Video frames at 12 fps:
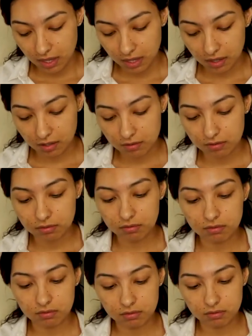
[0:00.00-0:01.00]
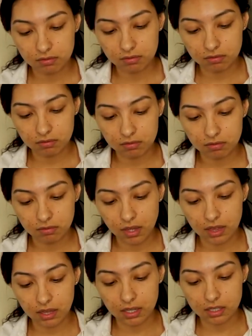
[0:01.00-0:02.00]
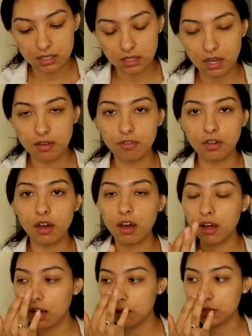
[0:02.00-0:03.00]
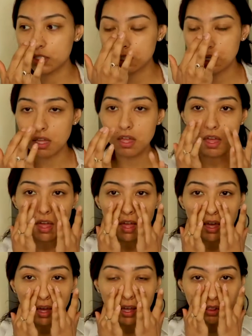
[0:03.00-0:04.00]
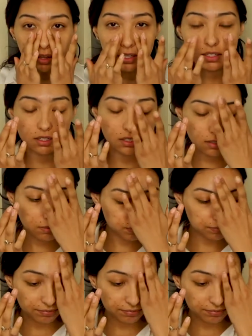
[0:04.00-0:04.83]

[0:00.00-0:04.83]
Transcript: I liked it. I forgot how much I liked it.